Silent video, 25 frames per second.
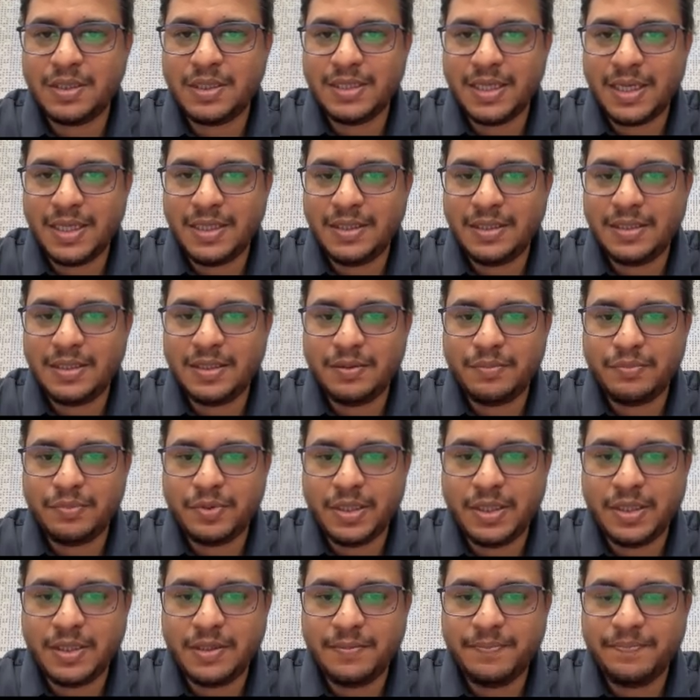Daniel and
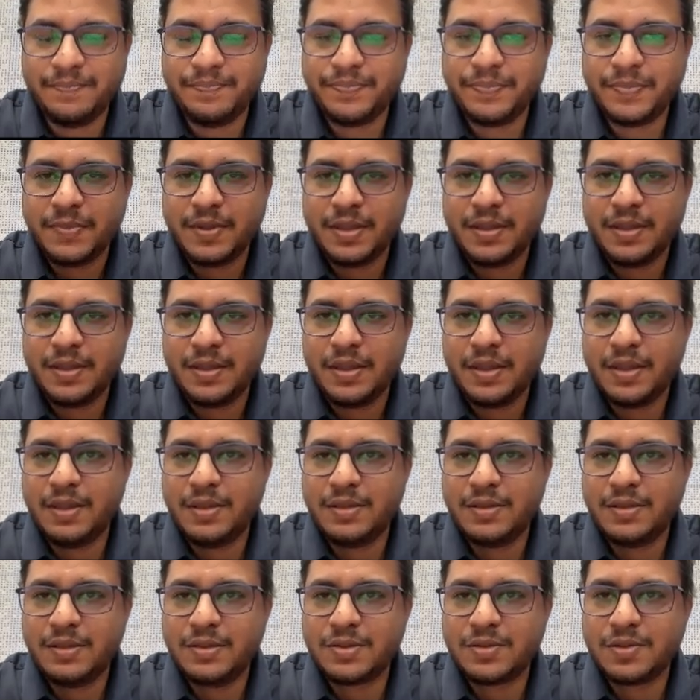Priya
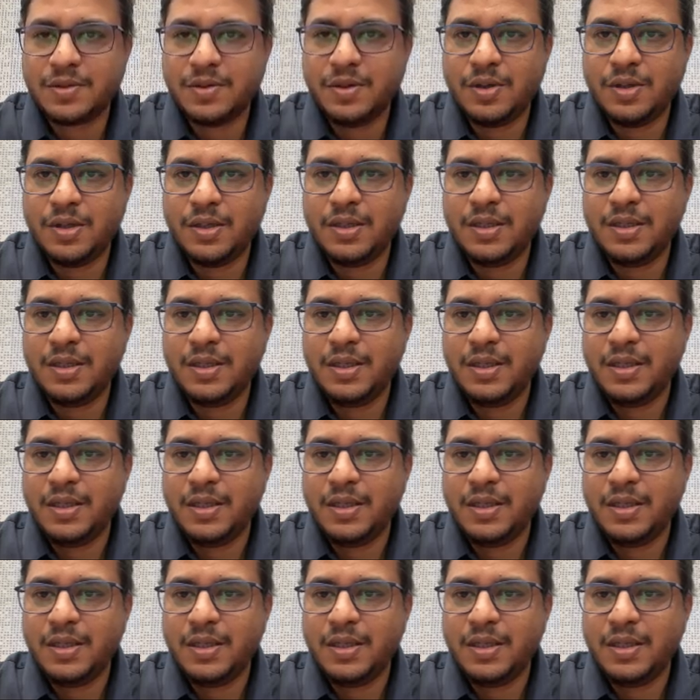in this call.